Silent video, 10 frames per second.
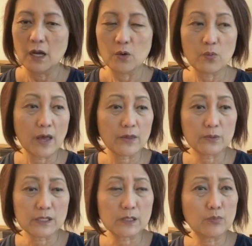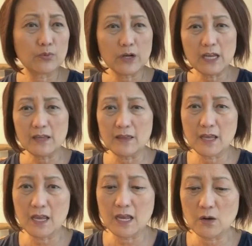Whether it's
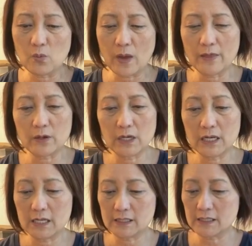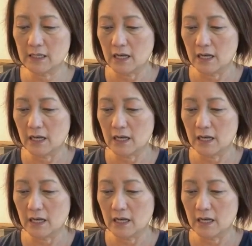breathing, whether it's